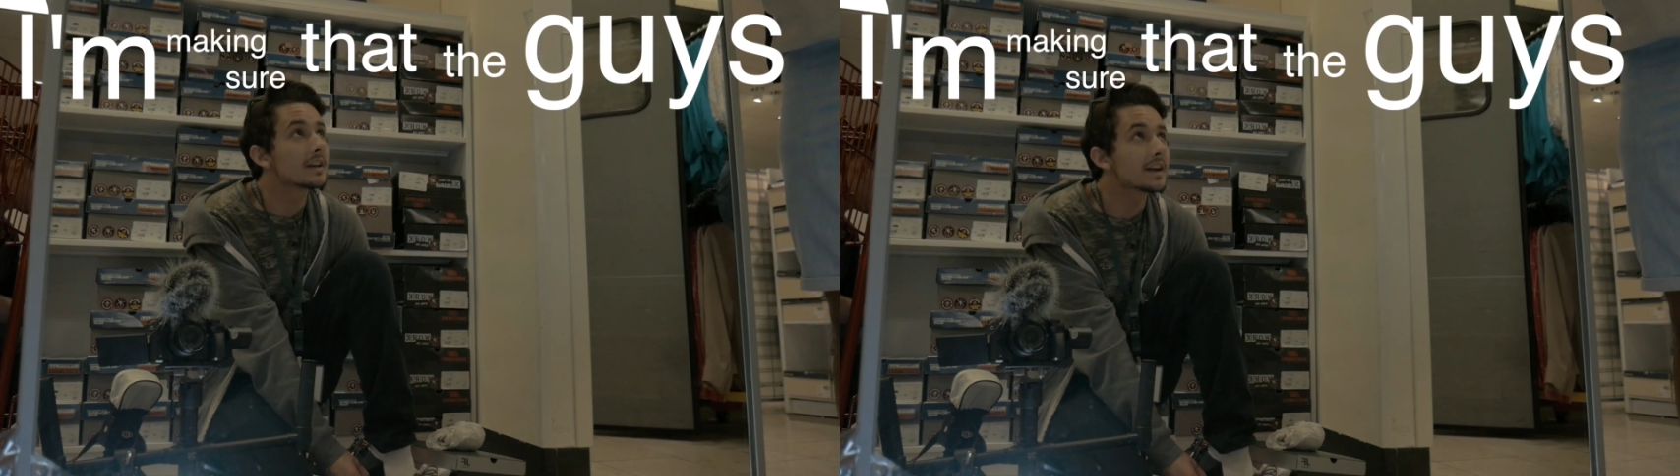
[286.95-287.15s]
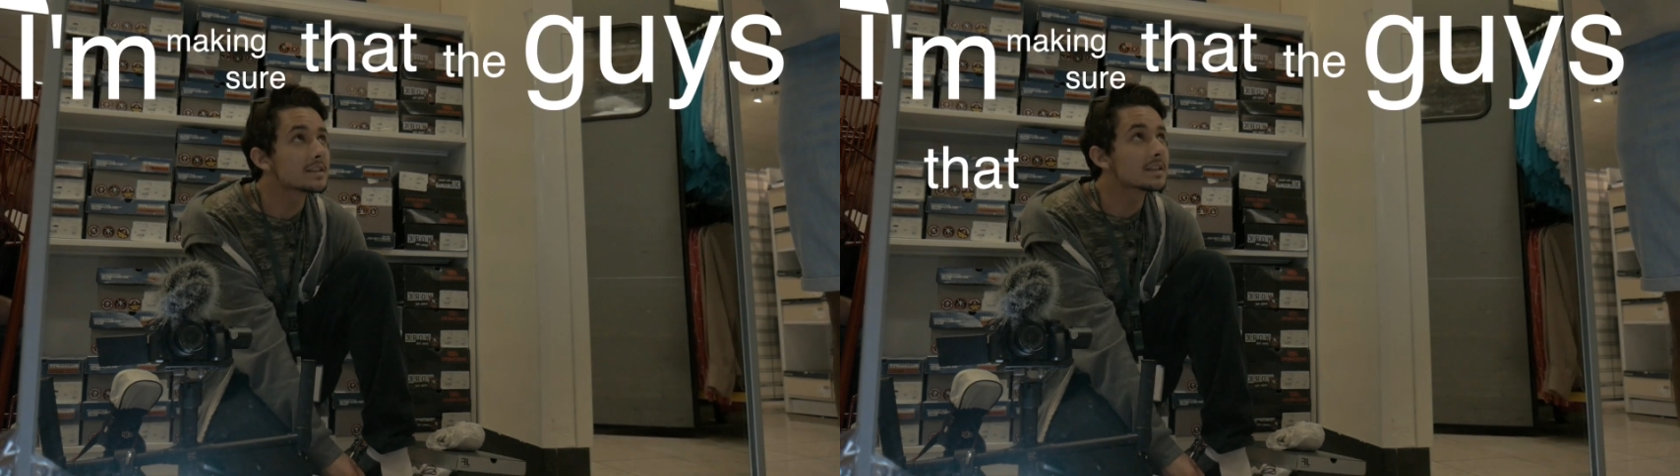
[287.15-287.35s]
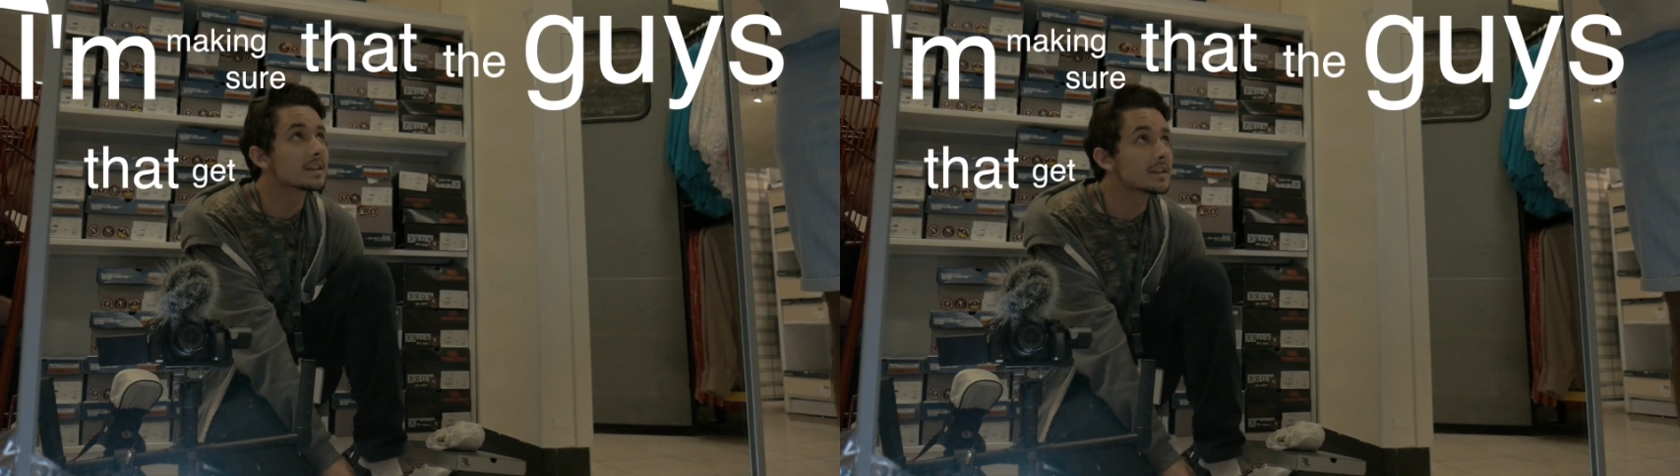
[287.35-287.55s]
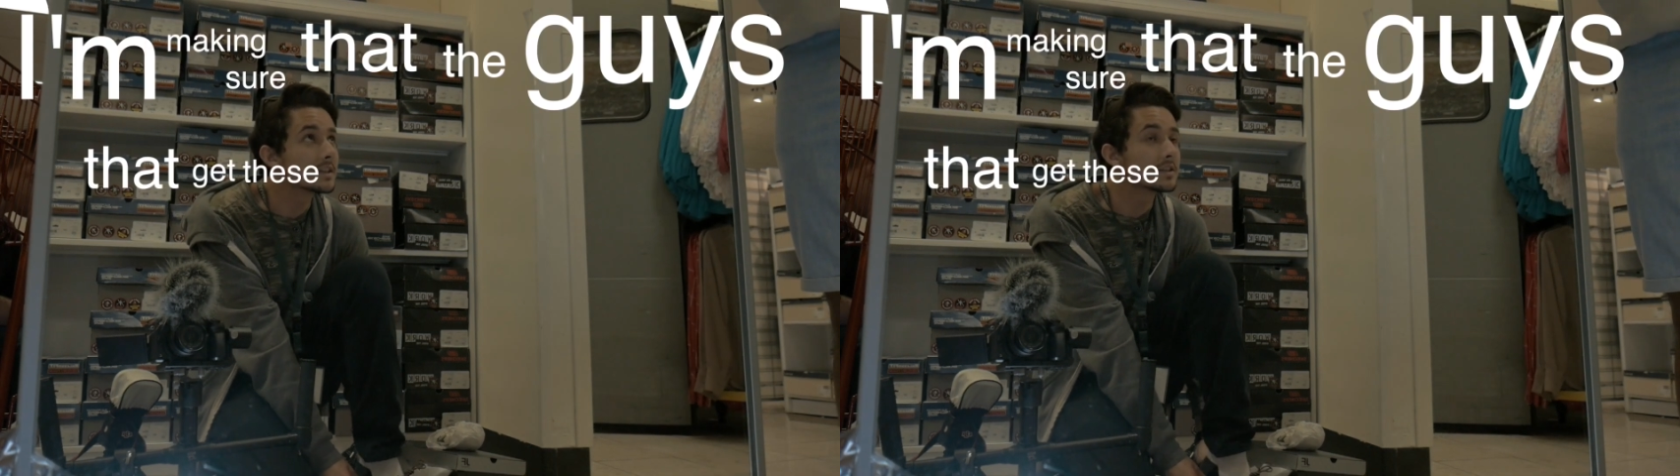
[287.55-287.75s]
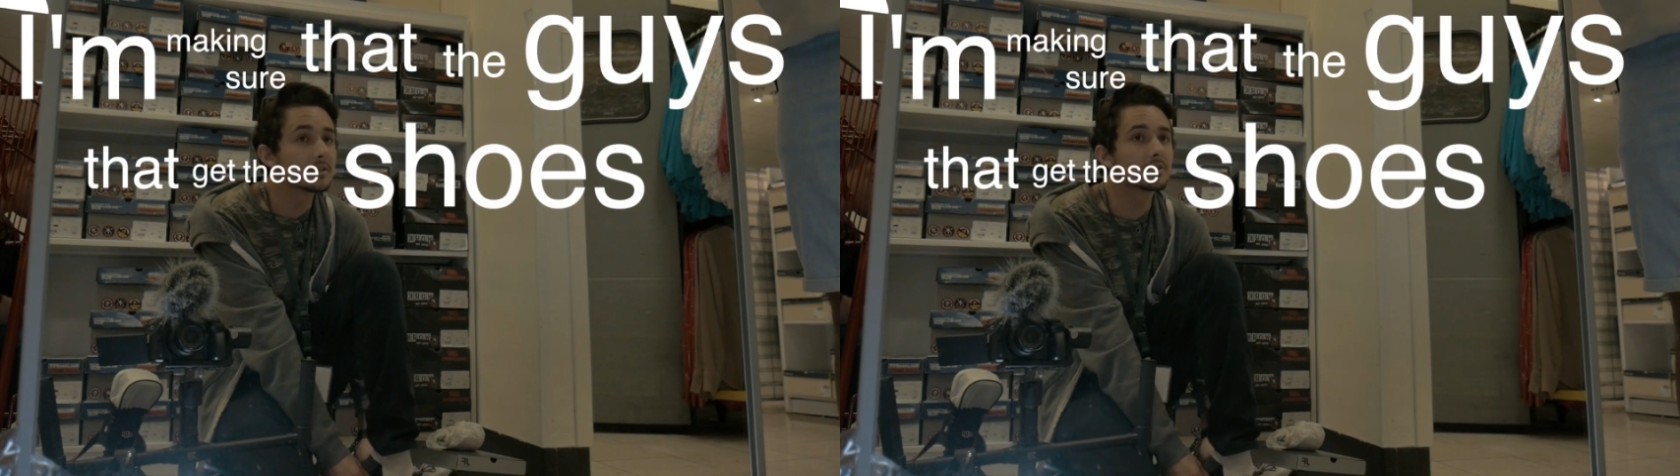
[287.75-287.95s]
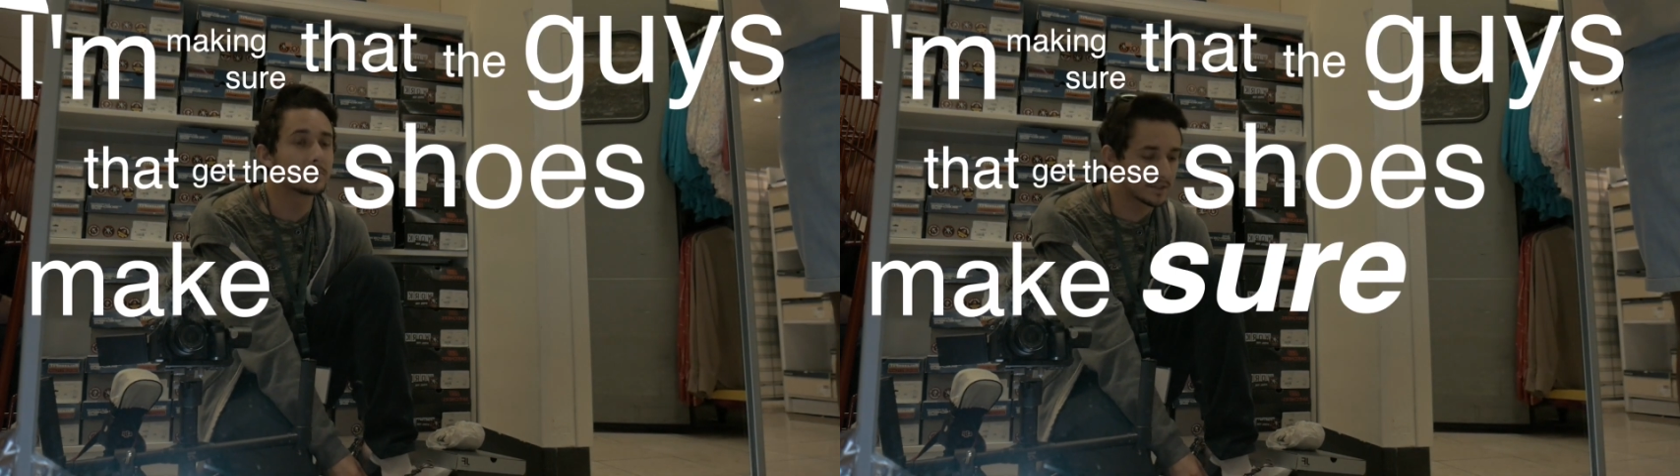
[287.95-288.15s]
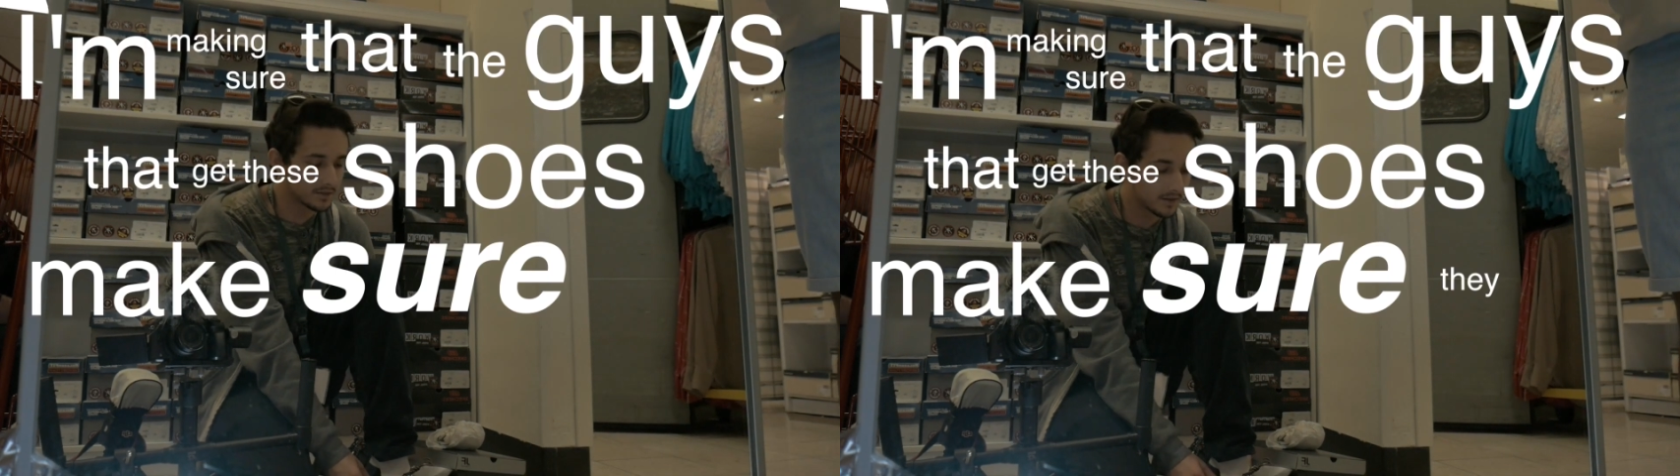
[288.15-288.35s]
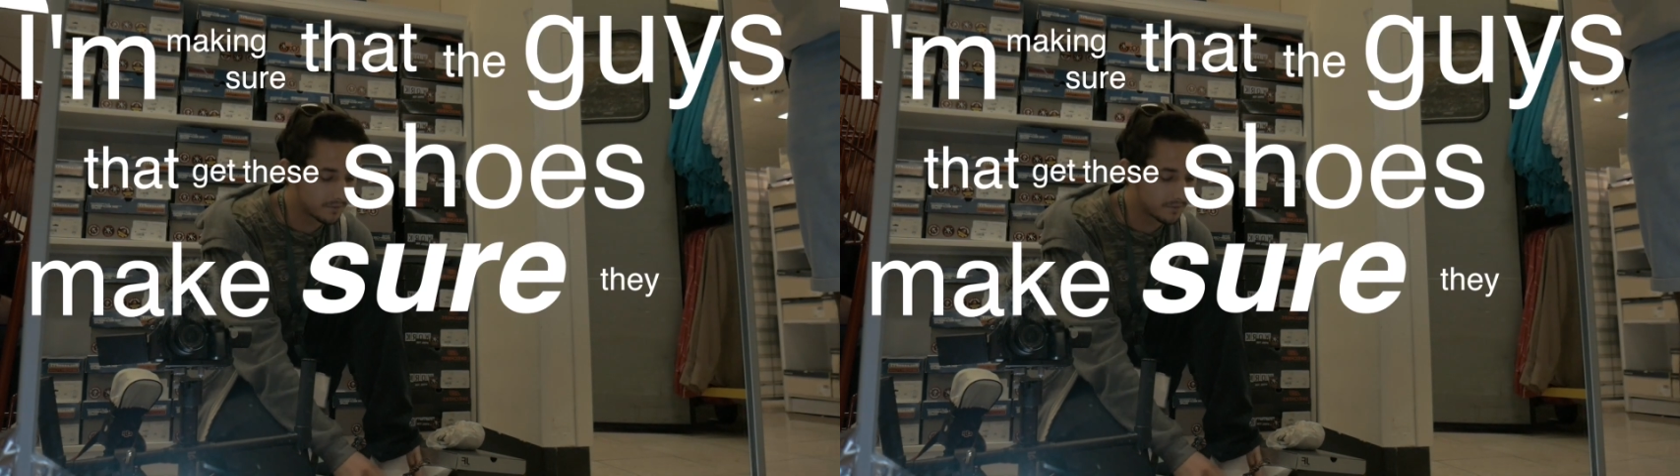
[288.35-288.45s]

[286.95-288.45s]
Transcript: the guys that get these shoes make sure they